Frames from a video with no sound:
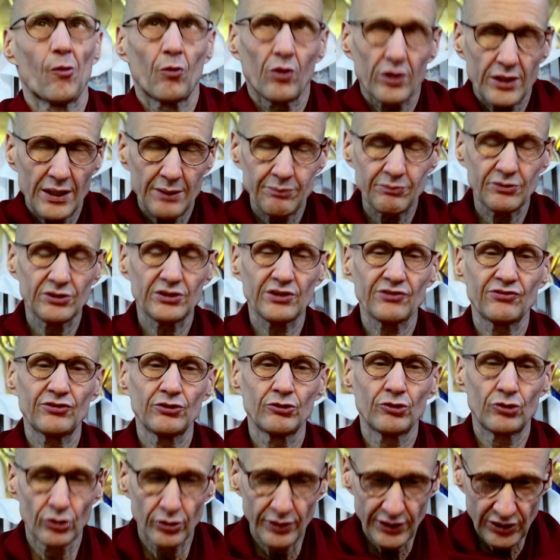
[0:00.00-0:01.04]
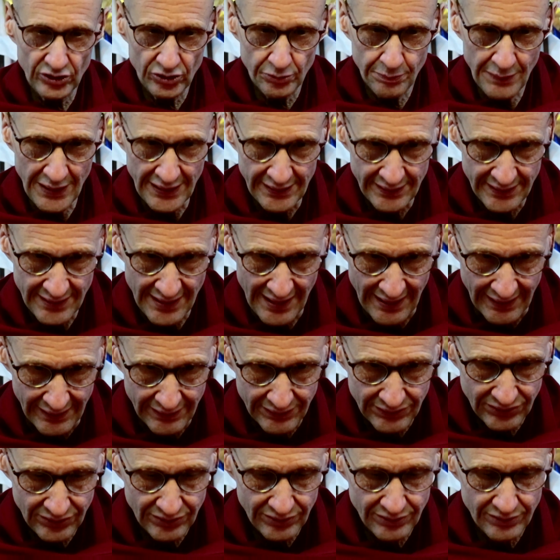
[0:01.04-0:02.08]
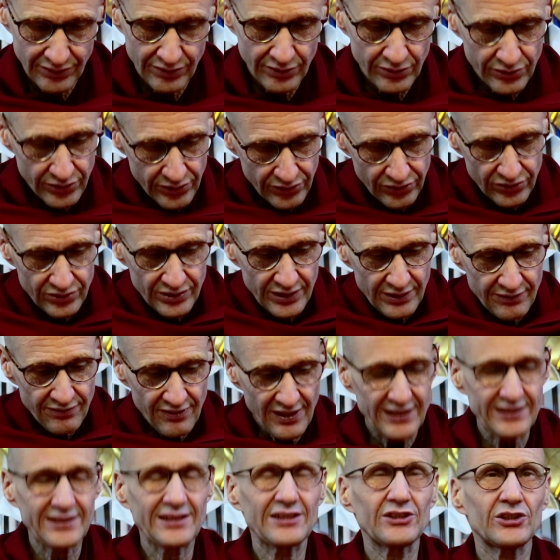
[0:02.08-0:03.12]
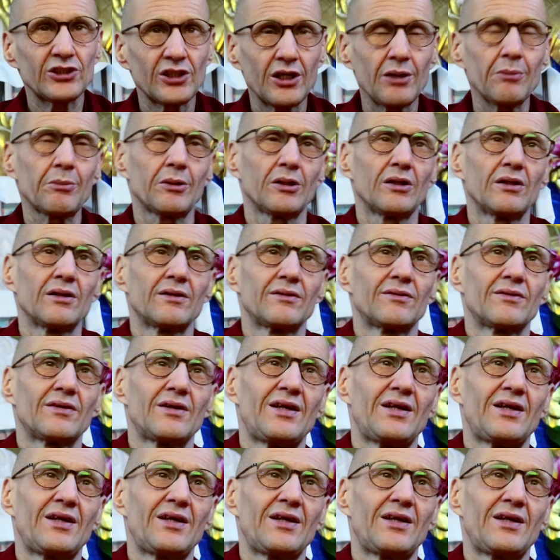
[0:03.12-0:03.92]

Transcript: What happens if you do expect thanks? You're just inviting trouble.